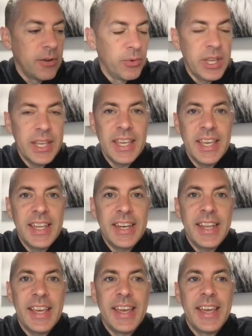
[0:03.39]

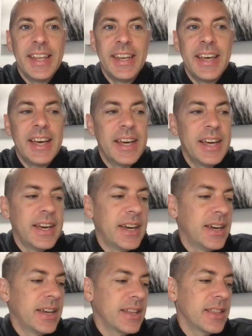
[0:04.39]
weekend
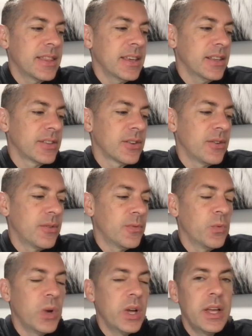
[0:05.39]
and things are
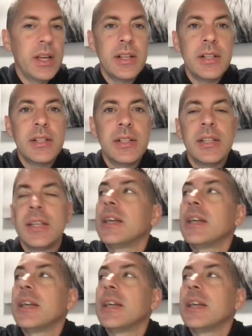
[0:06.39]
going well.